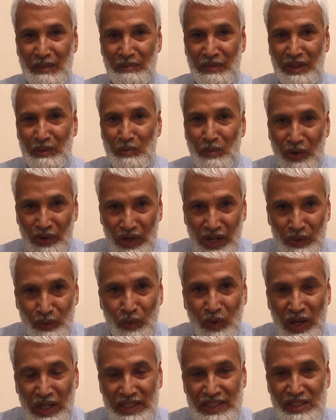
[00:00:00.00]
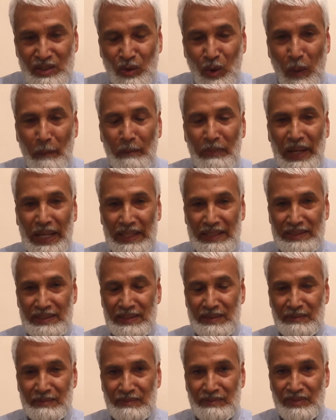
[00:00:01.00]
But modern world is
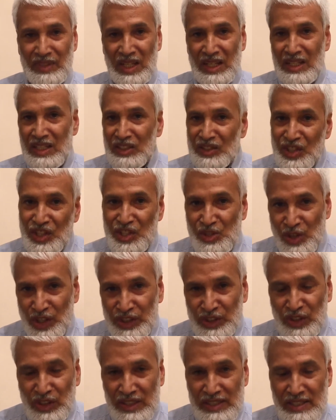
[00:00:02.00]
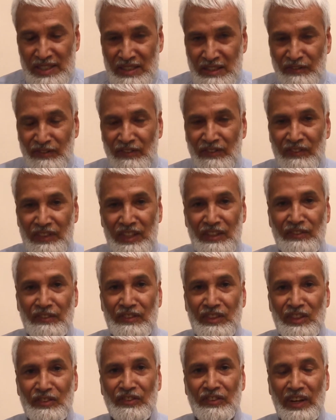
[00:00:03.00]
complex. Situation is
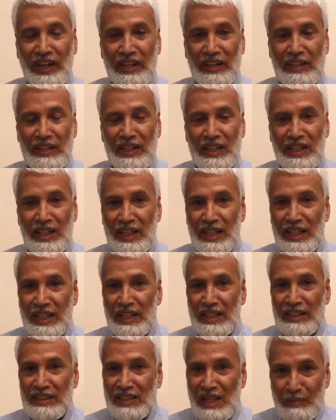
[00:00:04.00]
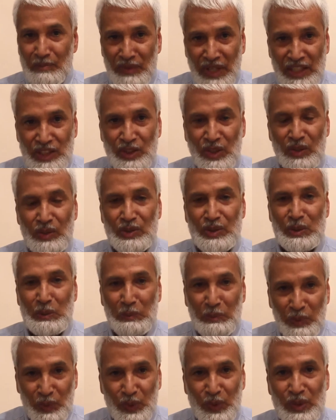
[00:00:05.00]
different. Temptations,
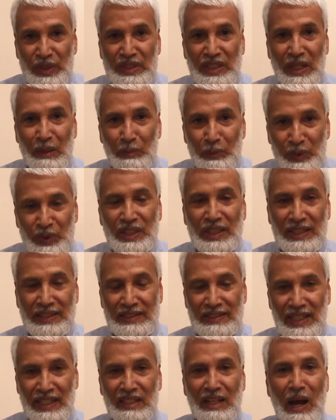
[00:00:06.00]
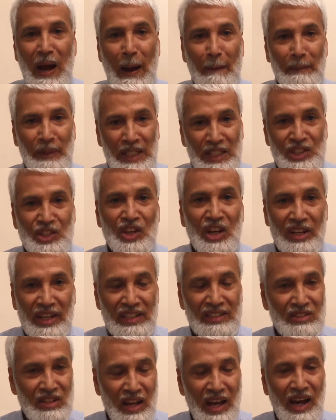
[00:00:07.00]
pulls and pushes that come in
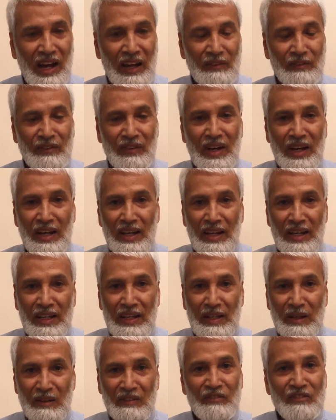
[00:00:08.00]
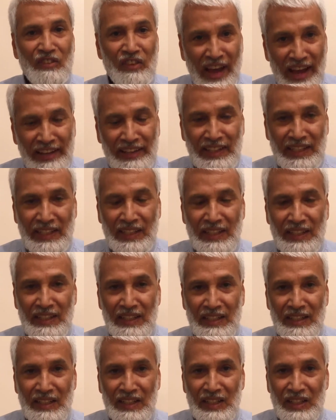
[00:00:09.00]
children's life vary.
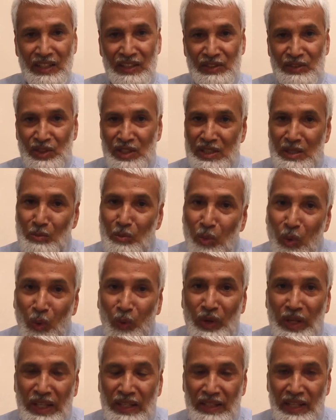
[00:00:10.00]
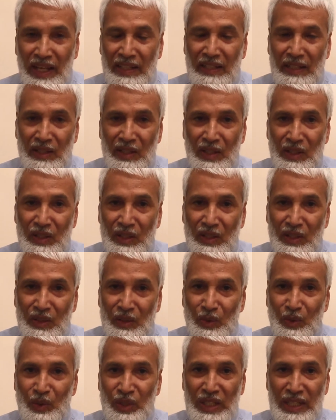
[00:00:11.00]
So it's important that
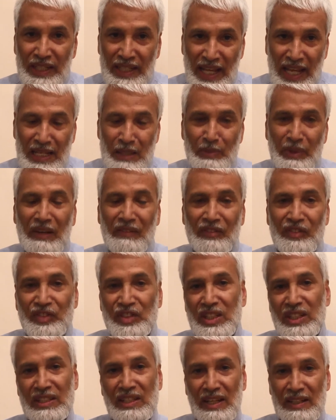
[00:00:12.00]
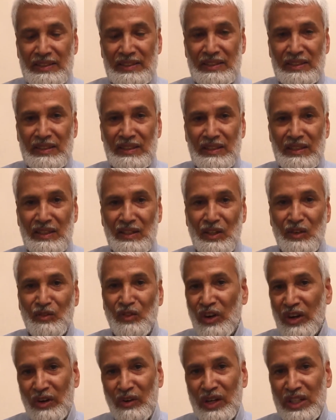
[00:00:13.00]
we really become serious
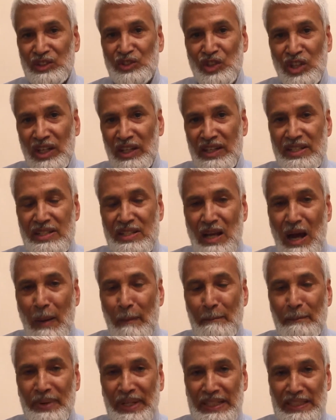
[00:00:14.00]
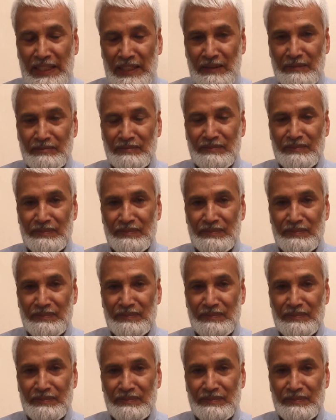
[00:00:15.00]
for our children's upbringing.